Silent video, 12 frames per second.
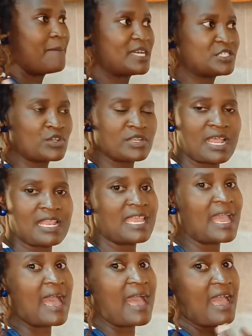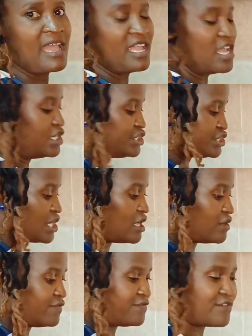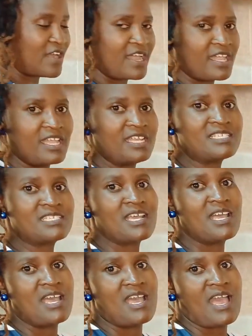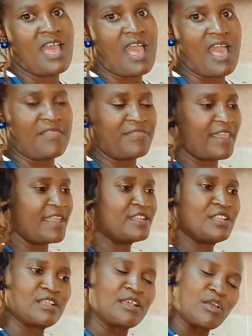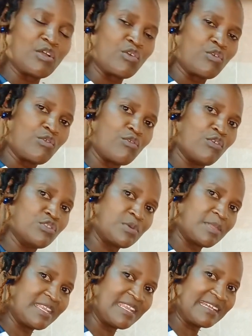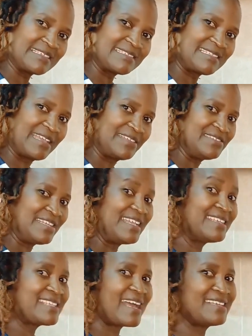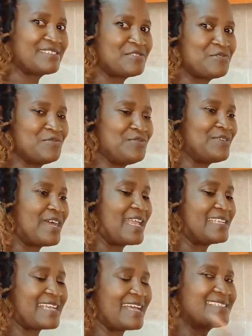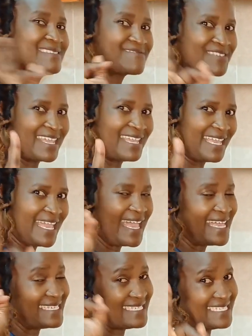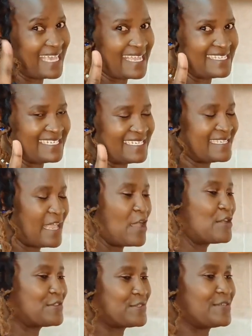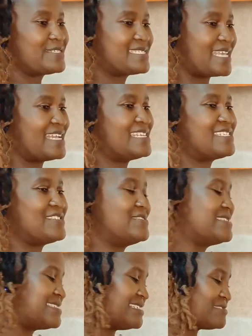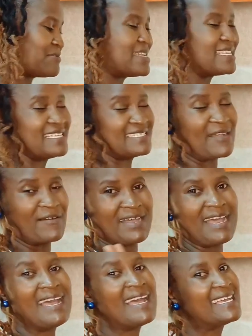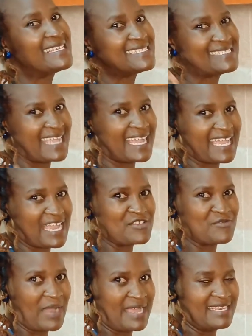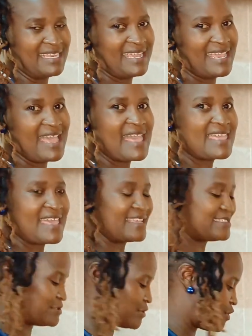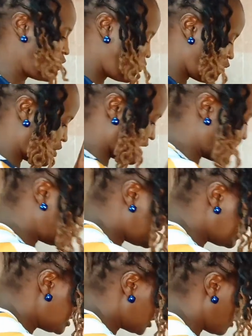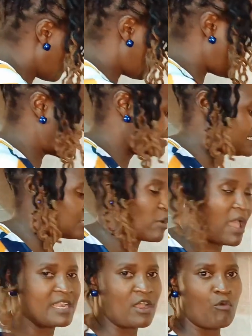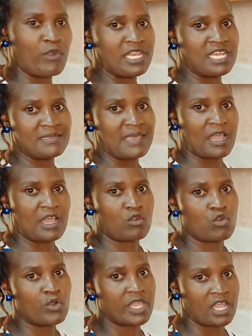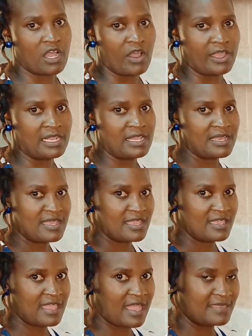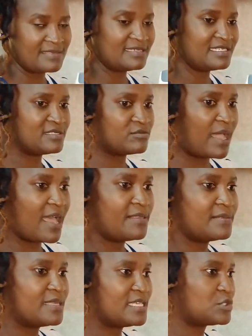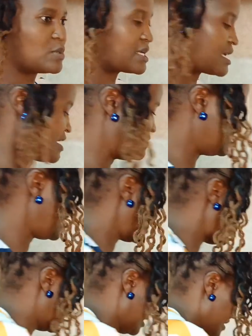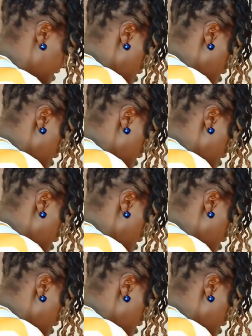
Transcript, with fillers: personally i shallow fry it and then go to the next stage it has two it has three stages so stay tuned this one is our second one yes so let us shallow fry this is where now we need the cooking oil yeah this is where this one comes in